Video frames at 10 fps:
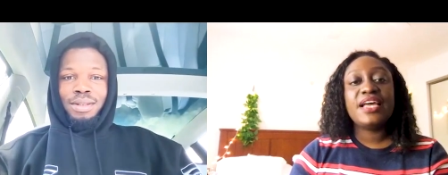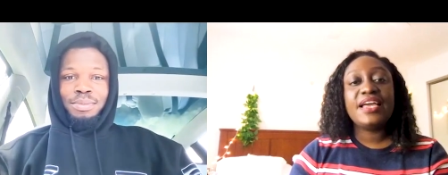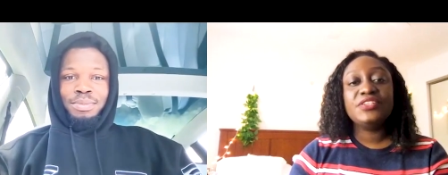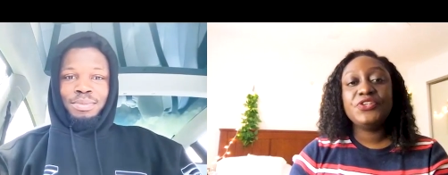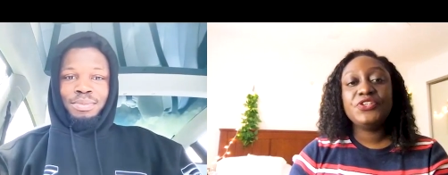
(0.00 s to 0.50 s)
Speaker 1: I
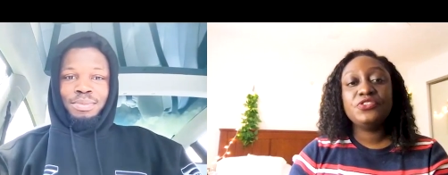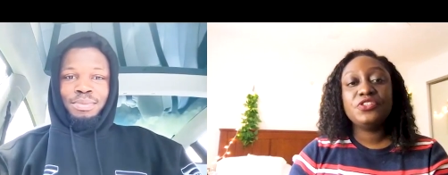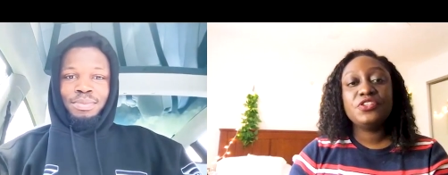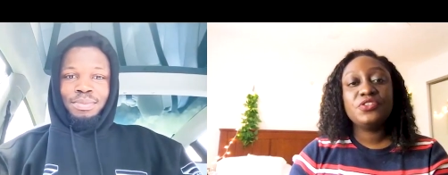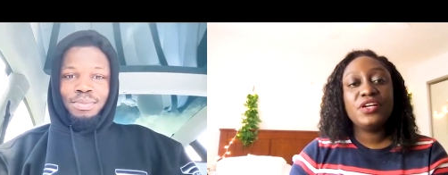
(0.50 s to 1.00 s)
know you
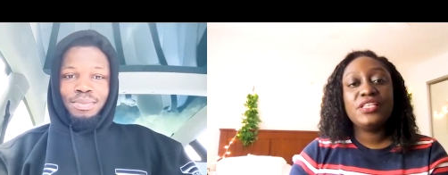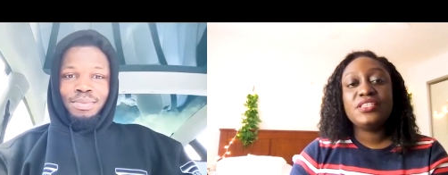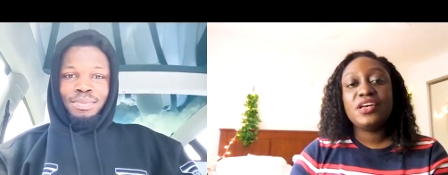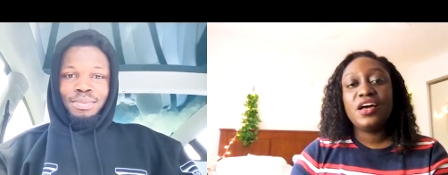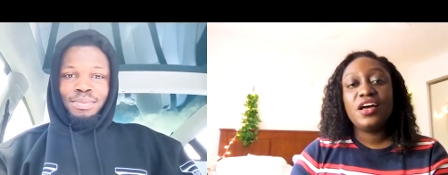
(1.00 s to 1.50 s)
just got
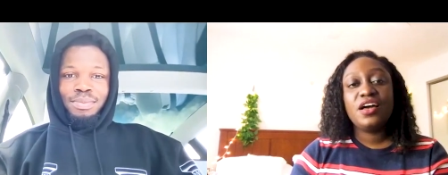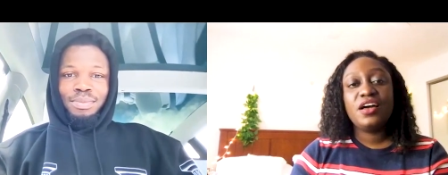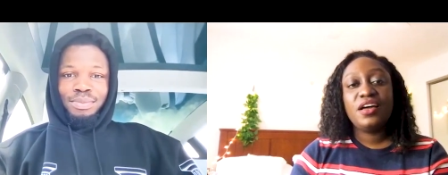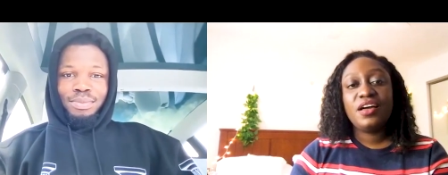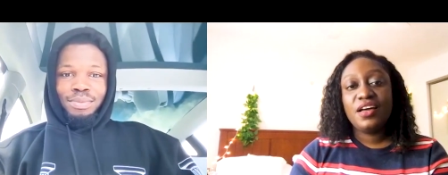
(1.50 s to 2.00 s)
uh,
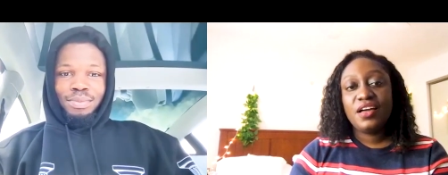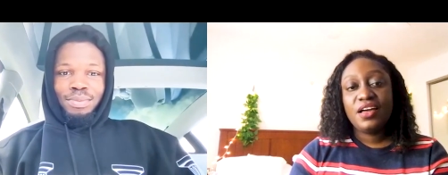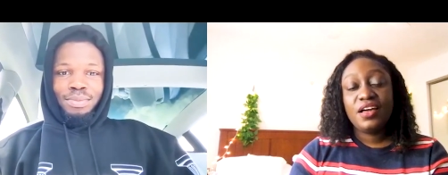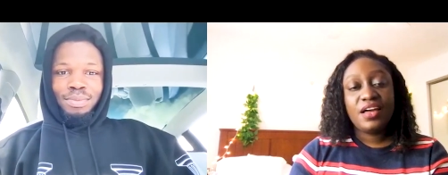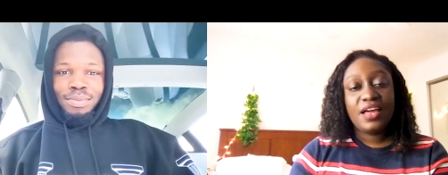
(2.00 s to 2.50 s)

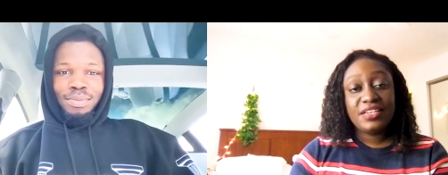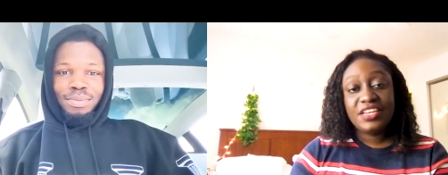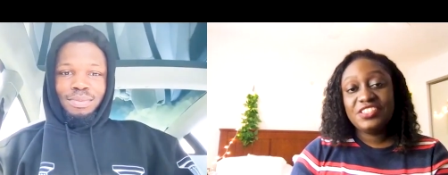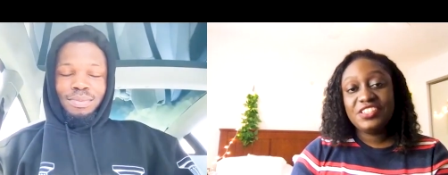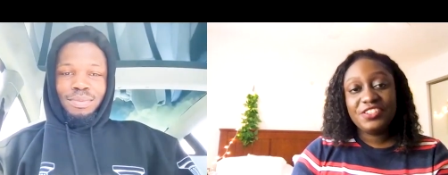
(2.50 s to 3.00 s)
an
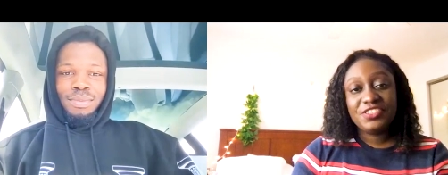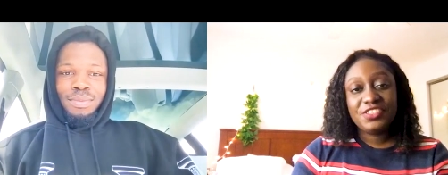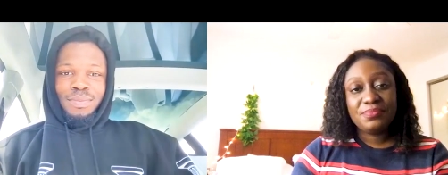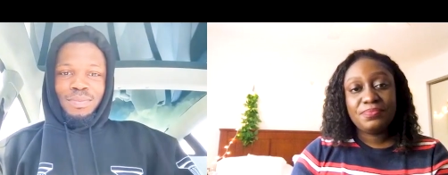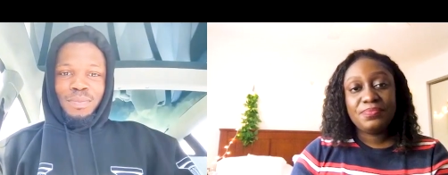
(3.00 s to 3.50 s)

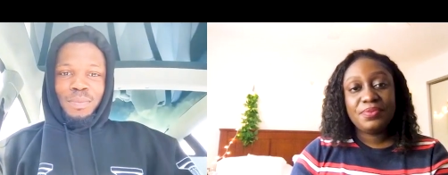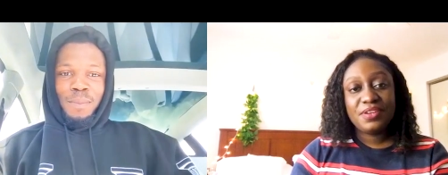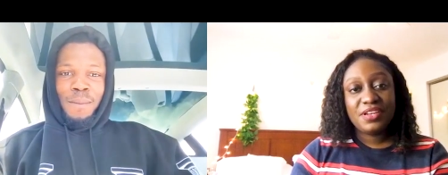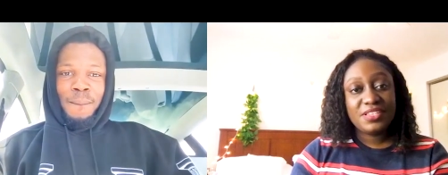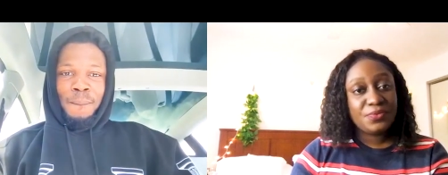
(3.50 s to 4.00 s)
internship.
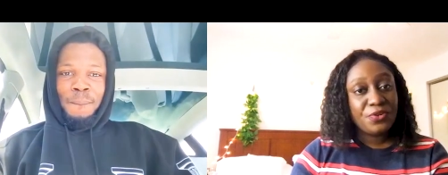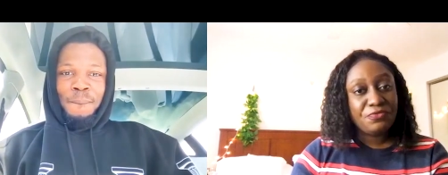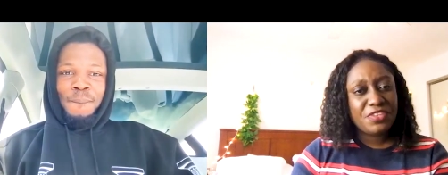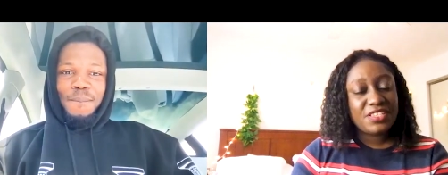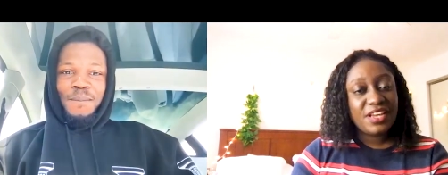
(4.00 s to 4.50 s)
Is it with
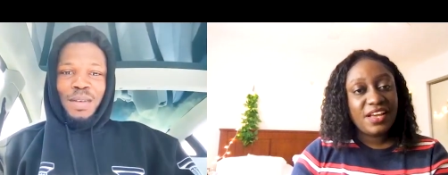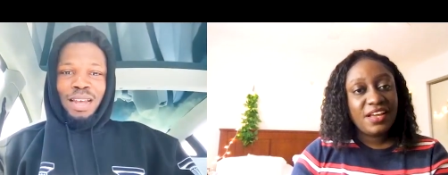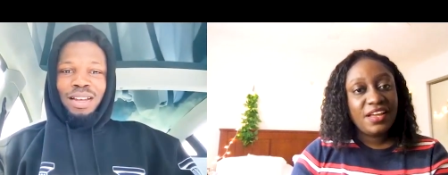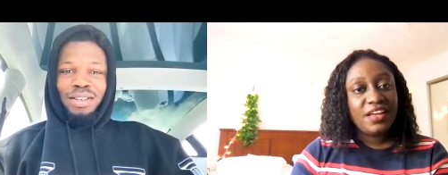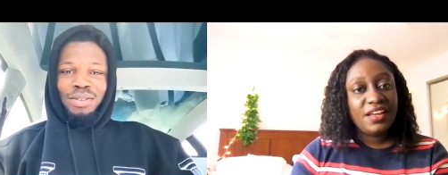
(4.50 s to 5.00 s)
Visa?
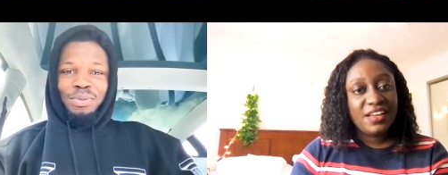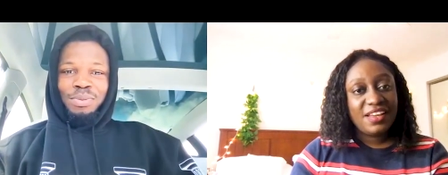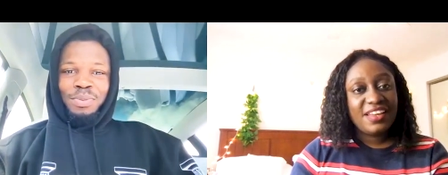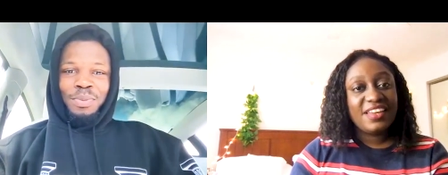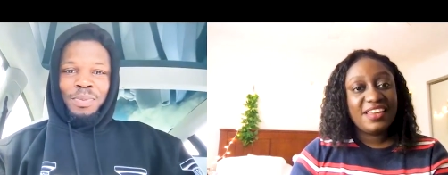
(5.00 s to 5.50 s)

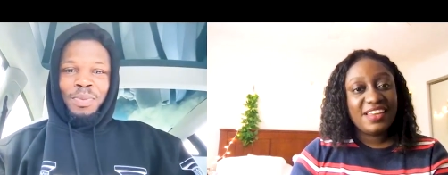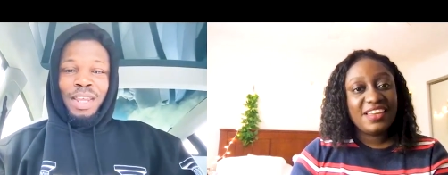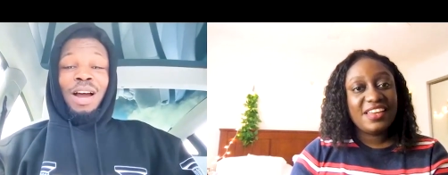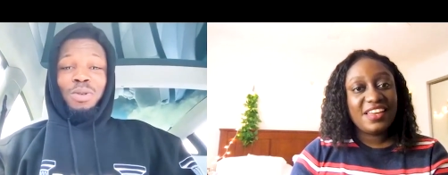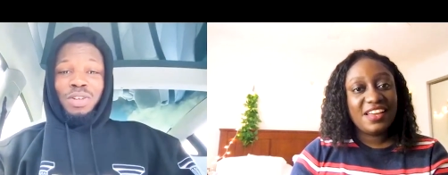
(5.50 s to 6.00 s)

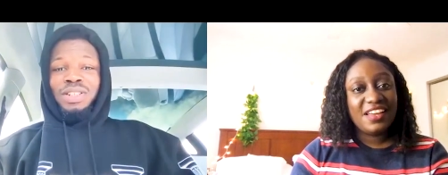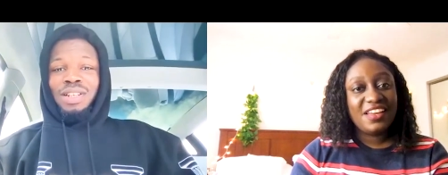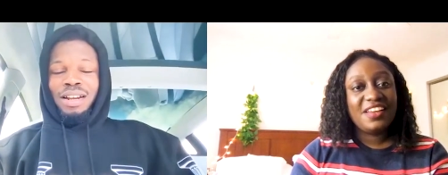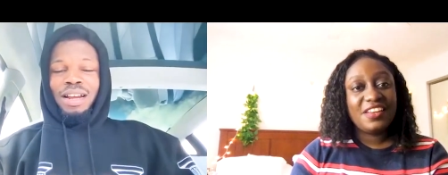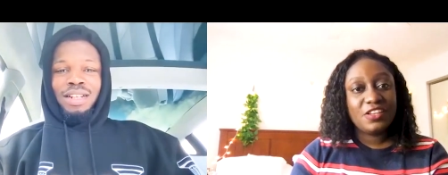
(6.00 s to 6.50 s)
Speaker 2: yeah, yeah.
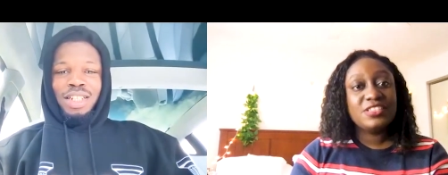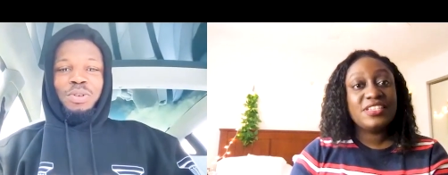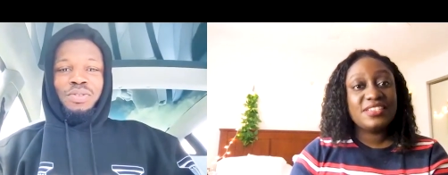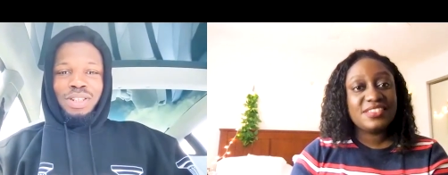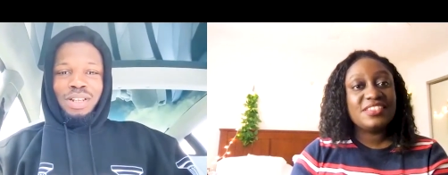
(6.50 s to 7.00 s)
Visa. Like internship.
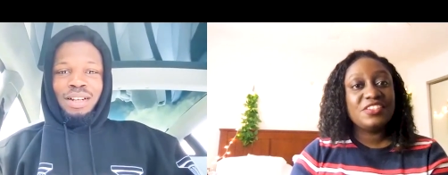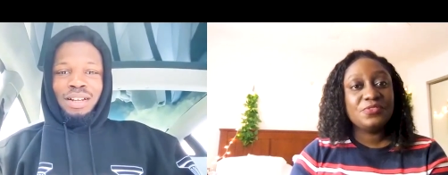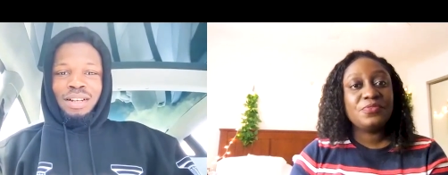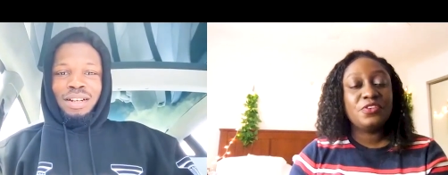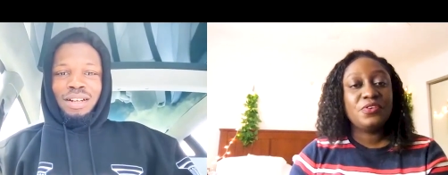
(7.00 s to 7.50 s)
This,
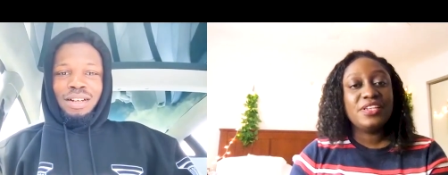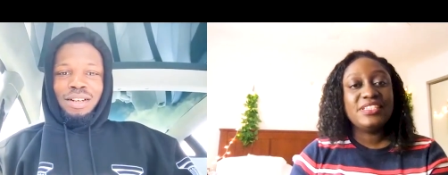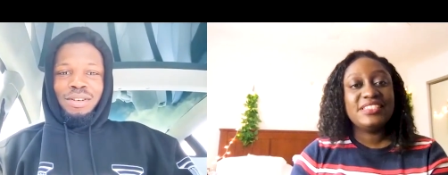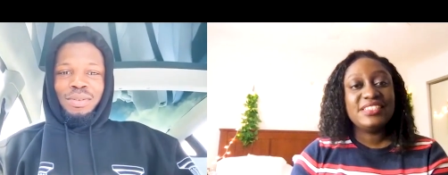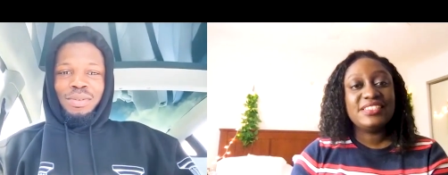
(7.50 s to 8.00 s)
Speaker 1: you you got
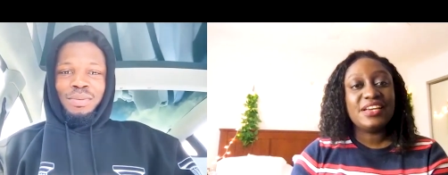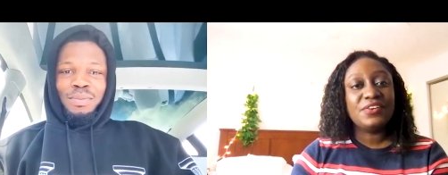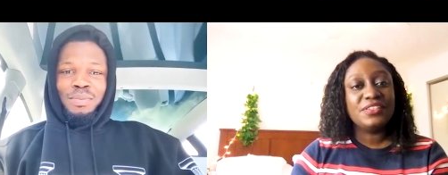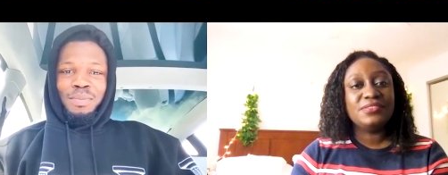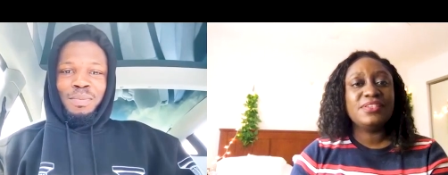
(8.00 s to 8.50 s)
it this
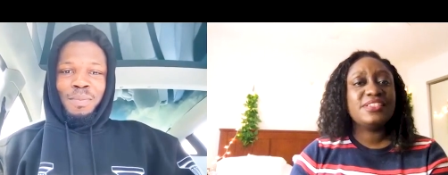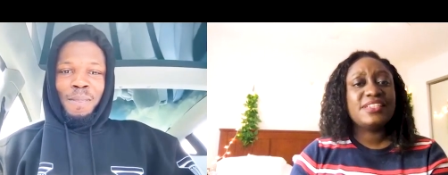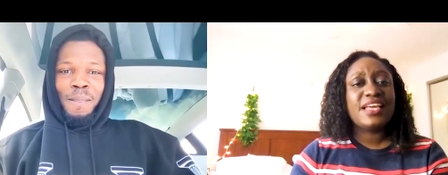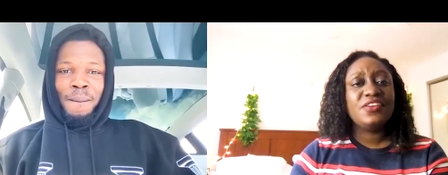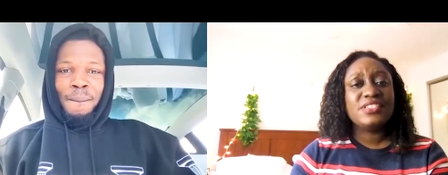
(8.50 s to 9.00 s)
second semester.
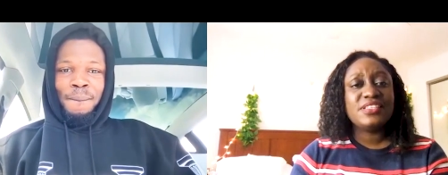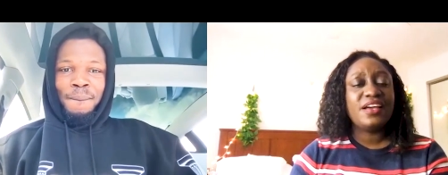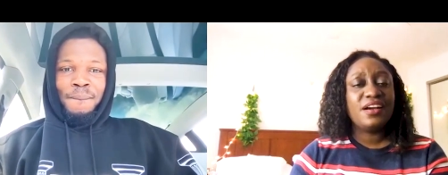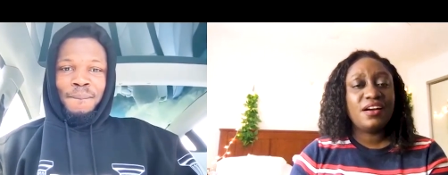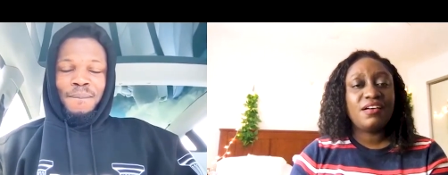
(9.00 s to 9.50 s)
Tell us
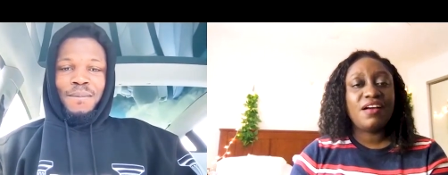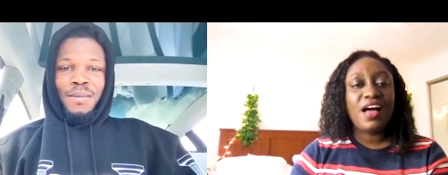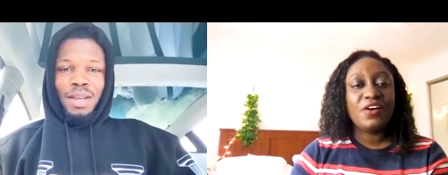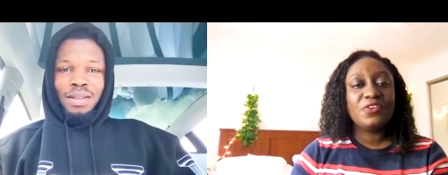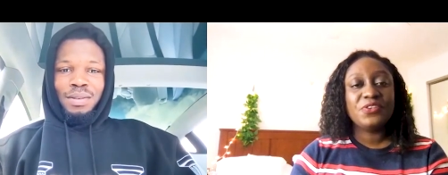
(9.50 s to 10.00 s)
like
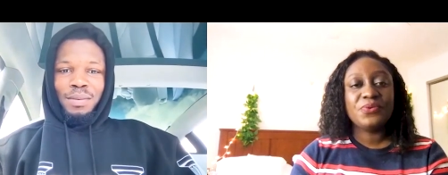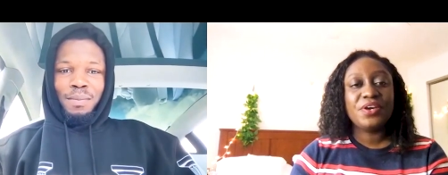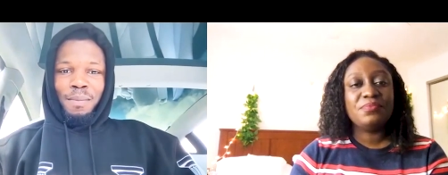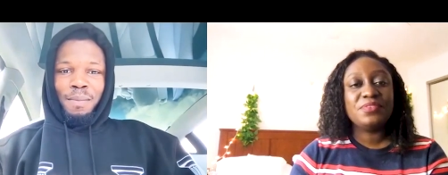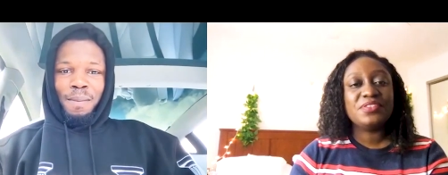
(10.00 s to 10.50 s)
how you were
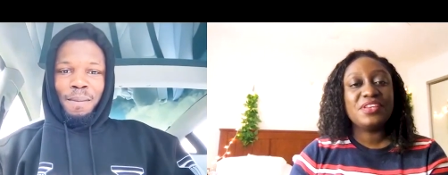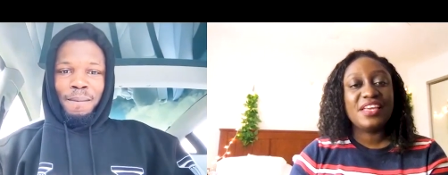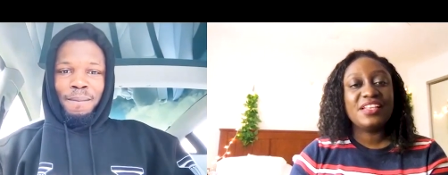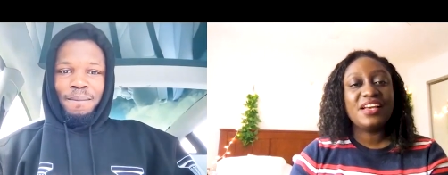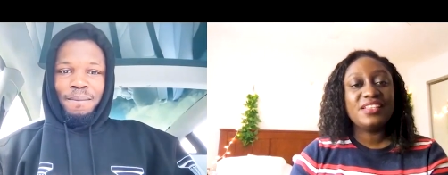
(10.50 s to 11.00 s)
able to
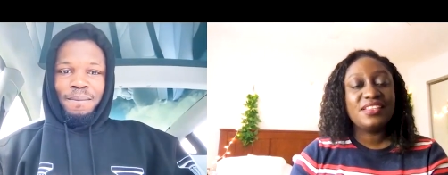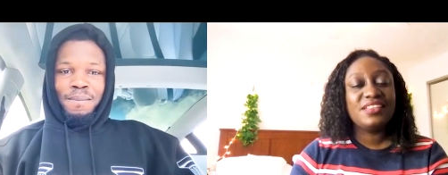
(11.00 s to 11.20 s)
get that.